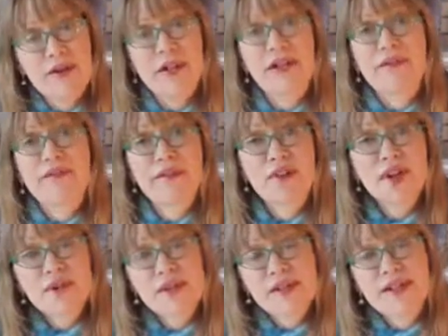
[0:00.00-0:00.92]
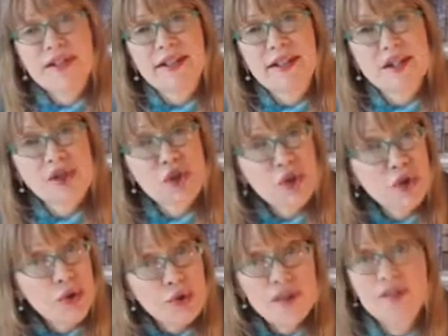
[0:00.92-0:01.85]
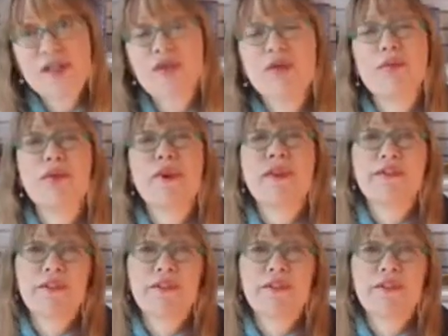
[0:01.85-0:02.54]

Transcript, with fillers: that flows into the zero-point